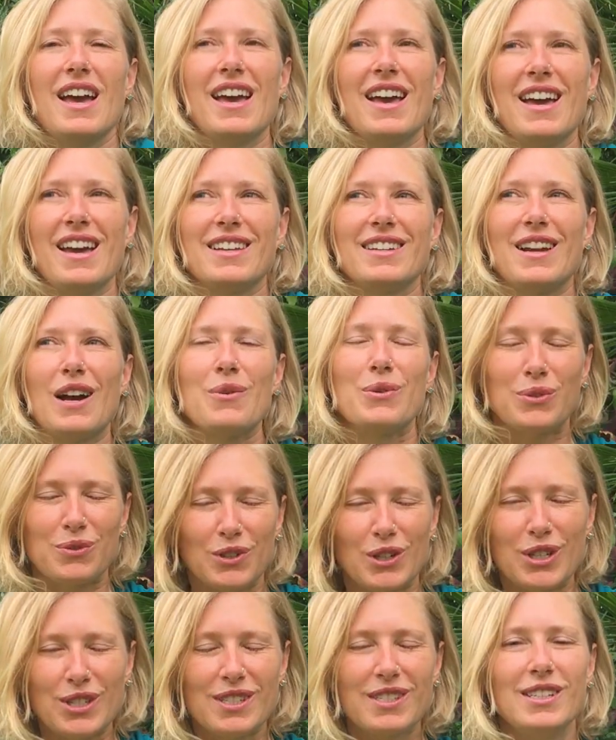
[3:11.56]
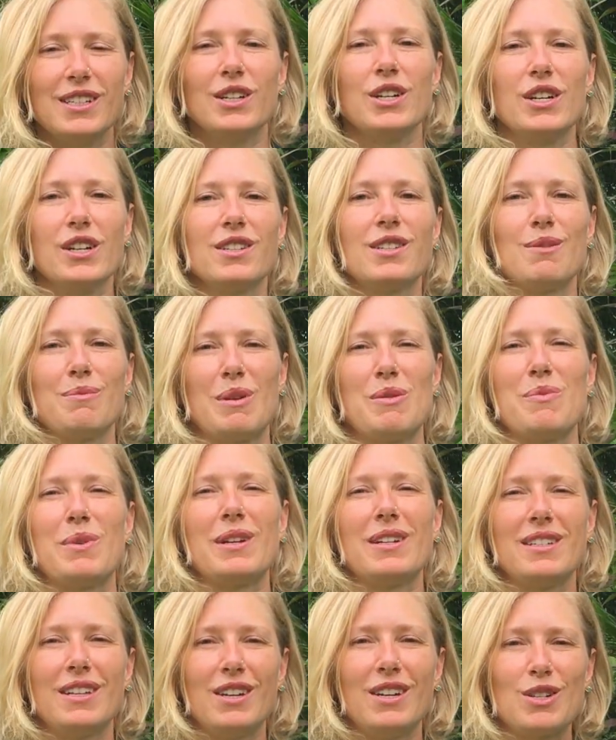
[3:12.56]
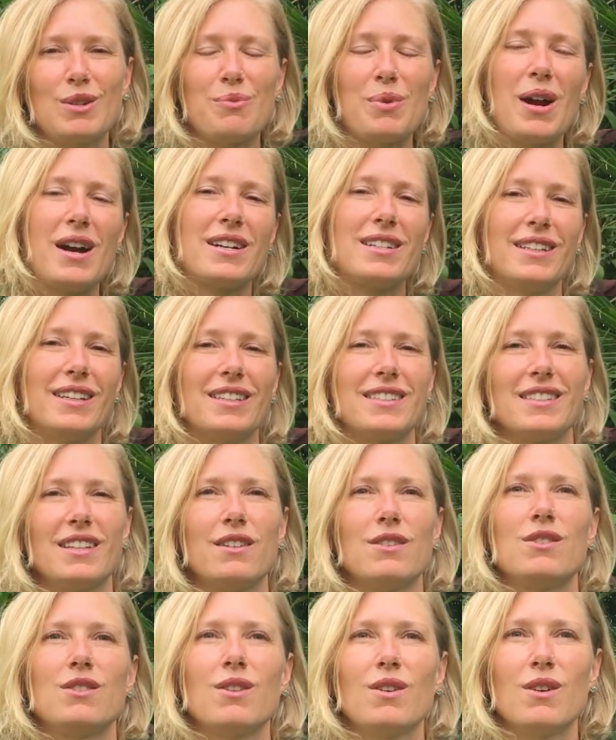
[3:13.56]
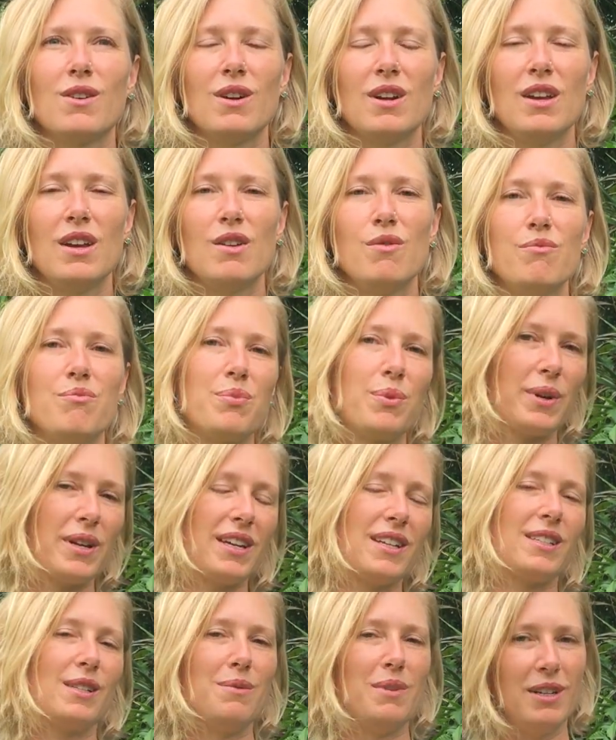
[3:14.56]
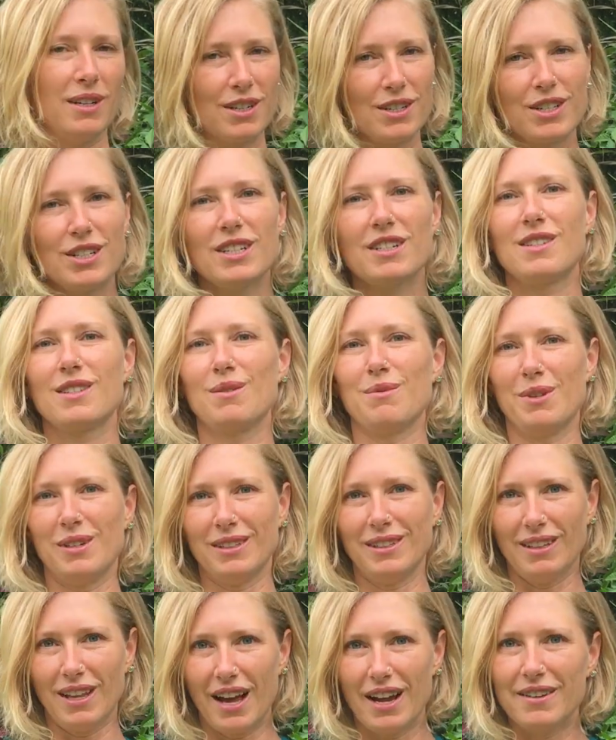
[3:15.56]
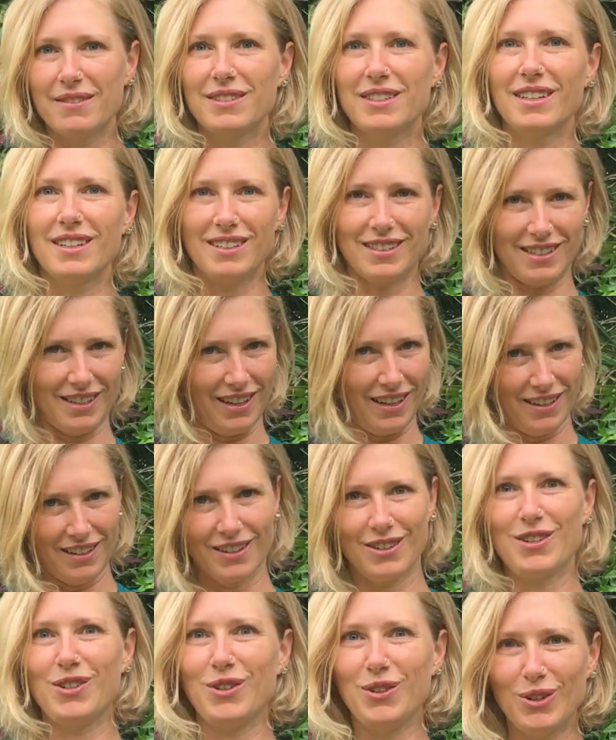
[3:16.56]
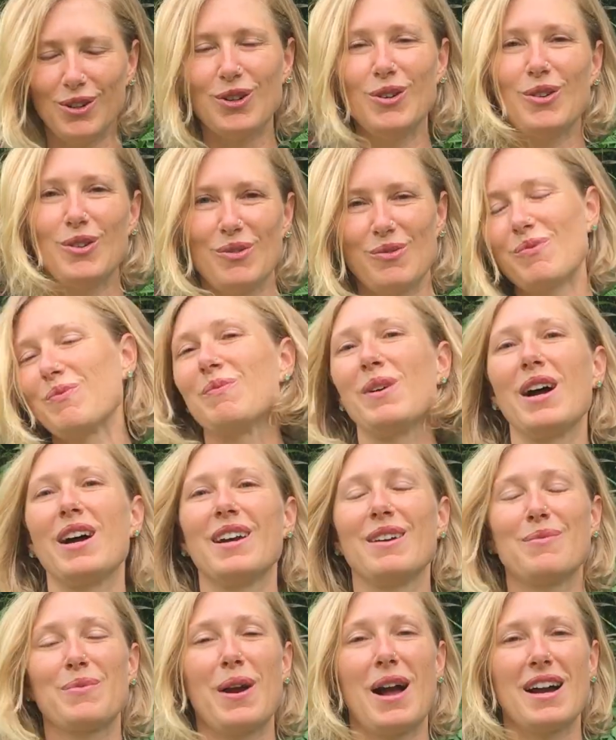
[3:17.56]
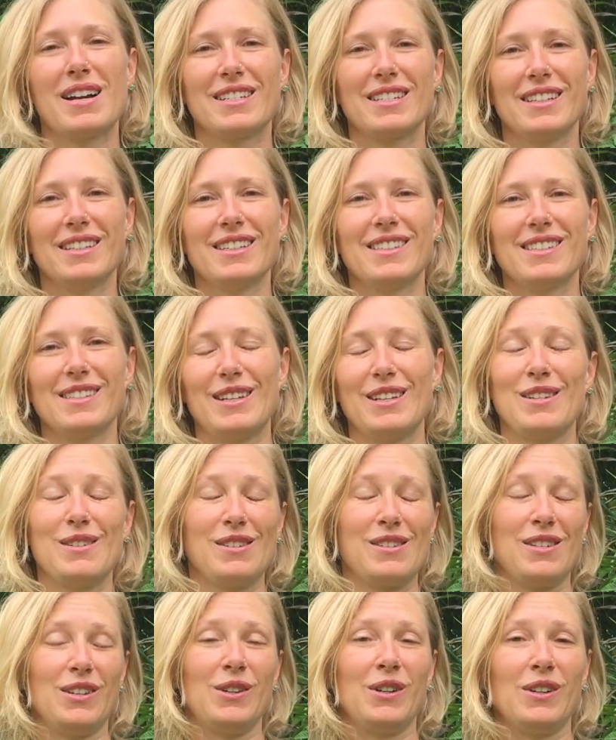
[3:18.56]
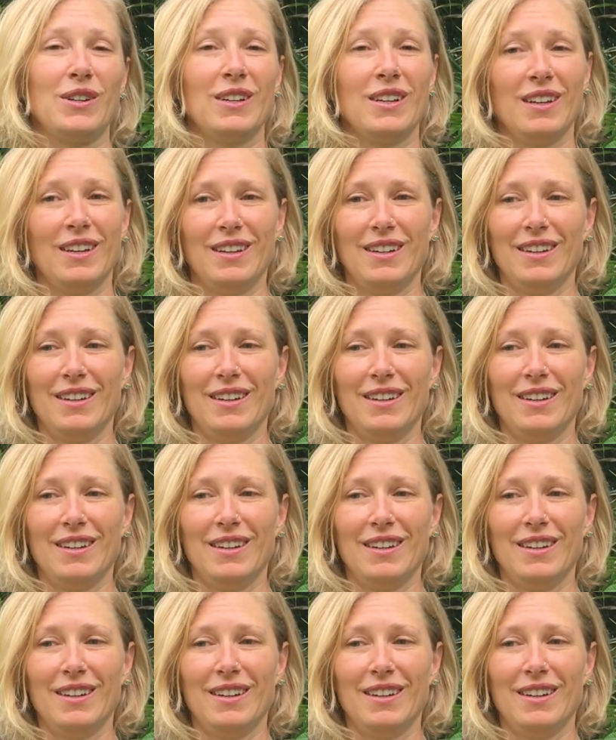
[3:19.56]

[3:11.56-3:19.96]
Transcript: and I was very serious in my meditation practice. And so bringing some energy and some aliveness into my practice, into